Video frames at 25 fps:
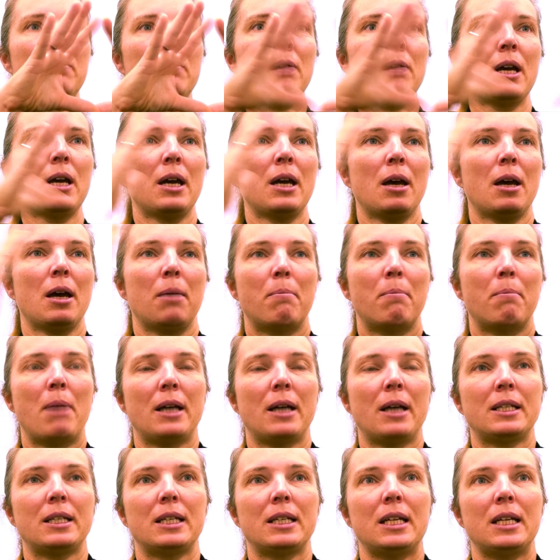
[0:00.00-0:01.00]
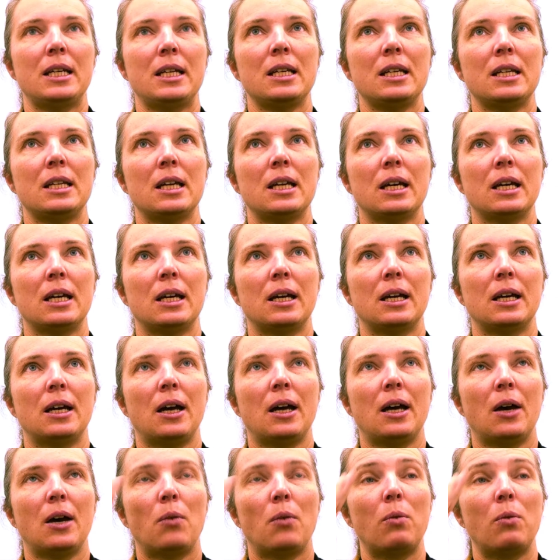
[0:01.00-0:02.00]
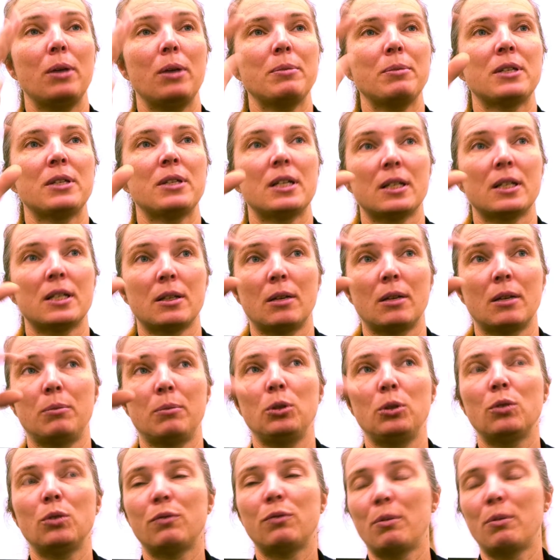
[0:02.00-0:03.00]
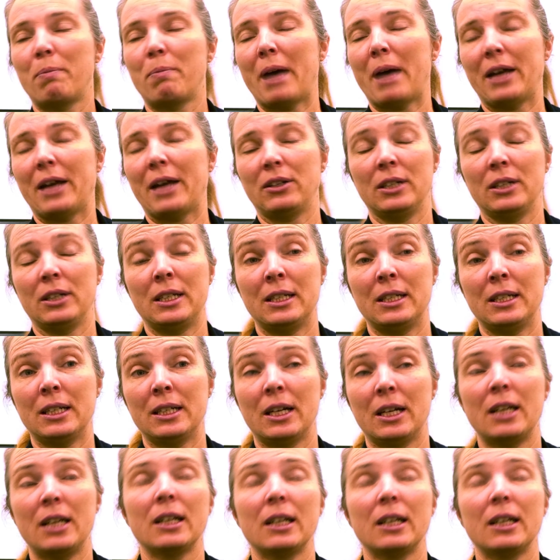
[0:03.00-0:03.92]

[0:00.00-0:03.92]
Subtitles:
beam, but in the webs, there's a beautiful pattern in there.